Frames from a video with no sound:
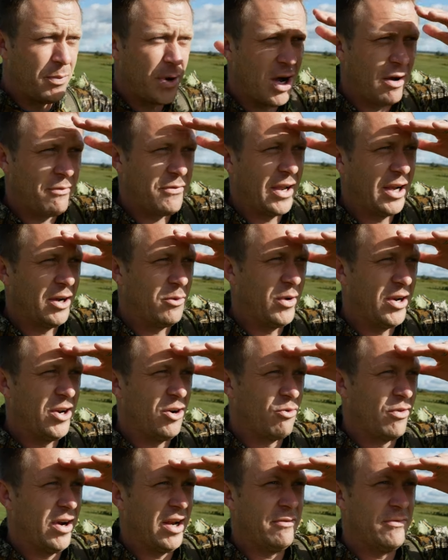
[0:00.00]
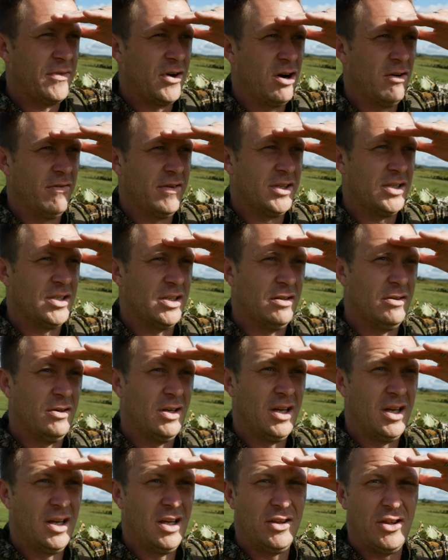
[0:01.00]
but I think we're not really far
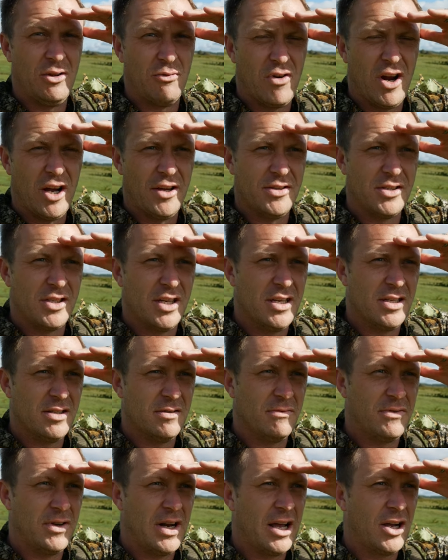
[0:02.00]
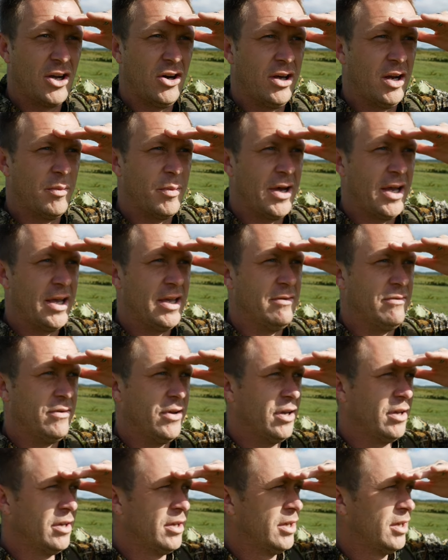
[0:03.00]
into the rutting season for that kind of
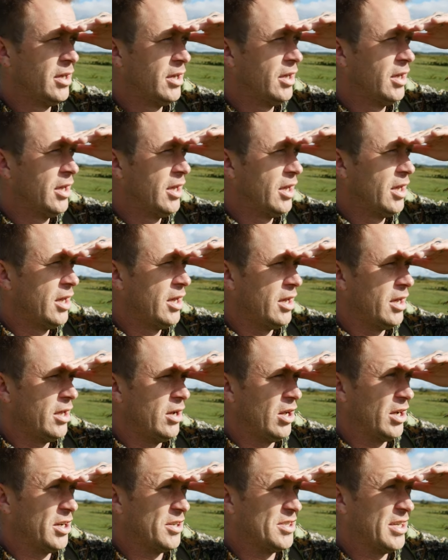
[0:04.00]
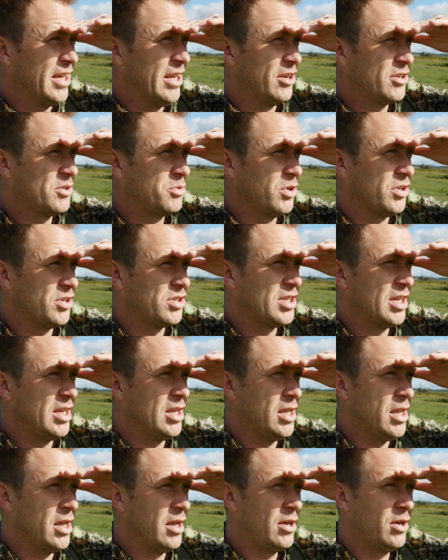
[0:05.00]
behaviour. And like I said, I just want to
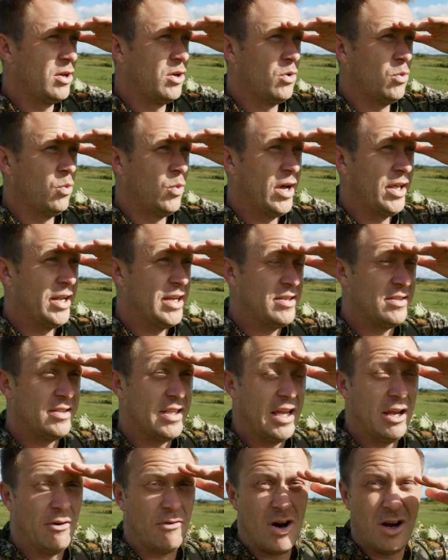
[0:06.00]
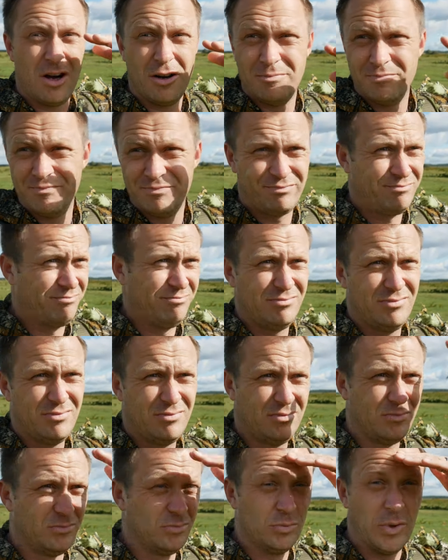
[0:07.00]
see where these deer are.
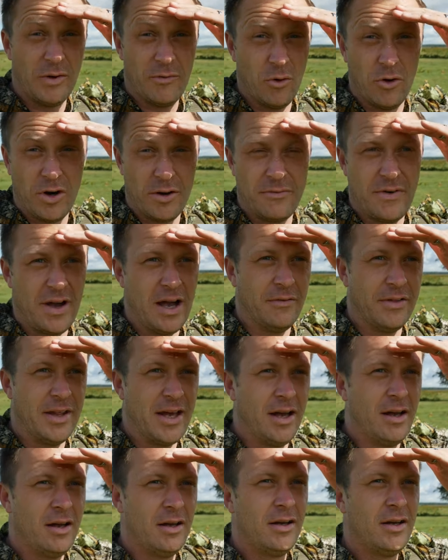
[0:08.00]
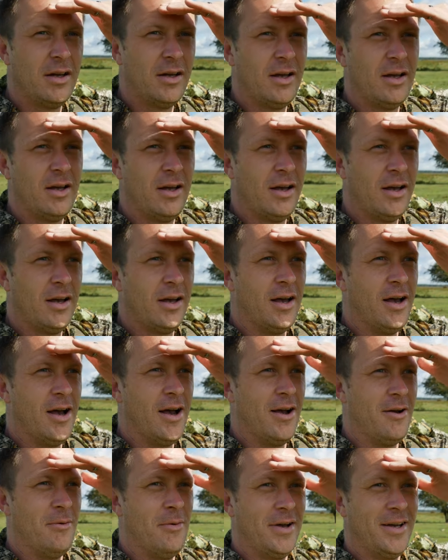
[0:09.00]
We've already found that.
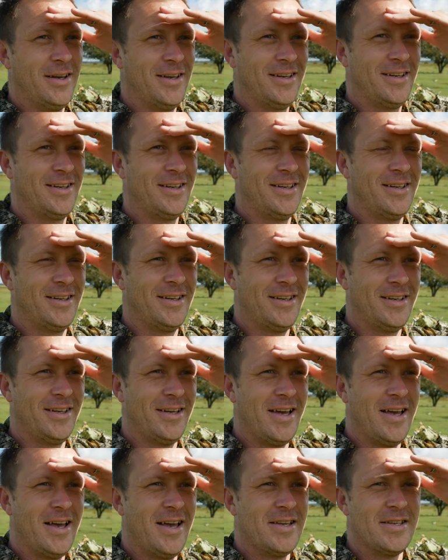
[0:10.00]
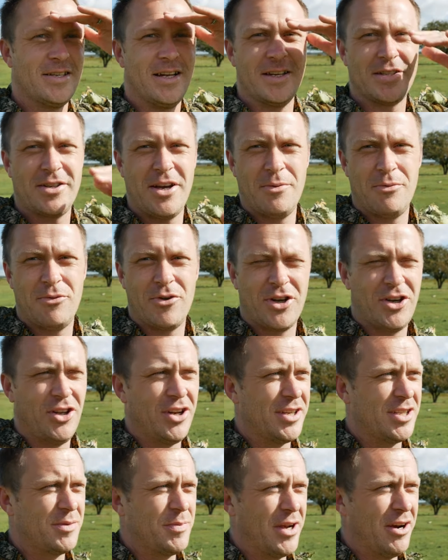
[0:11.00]
So let's hope for a
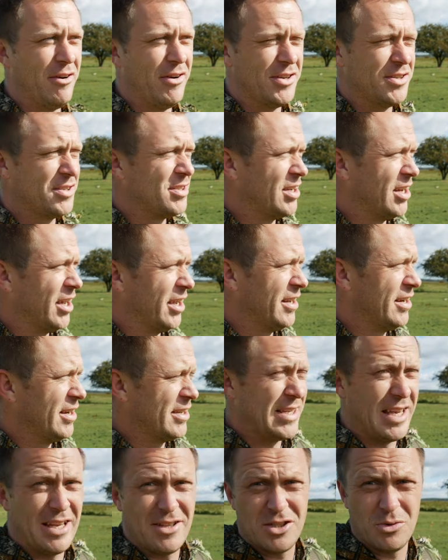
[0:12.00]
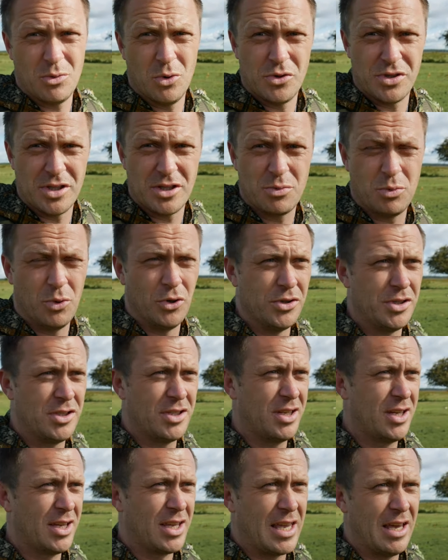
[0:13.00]
good experience today. Let's head towards this
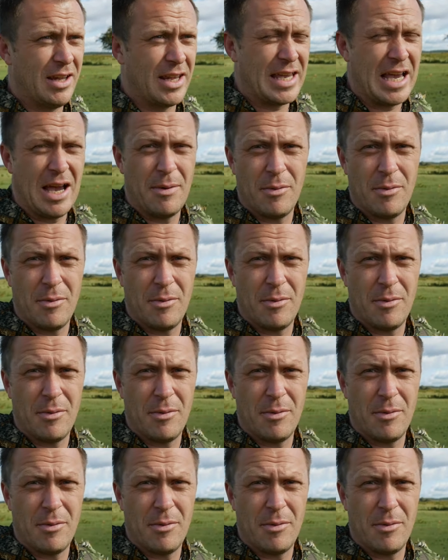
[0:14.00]
woods, get the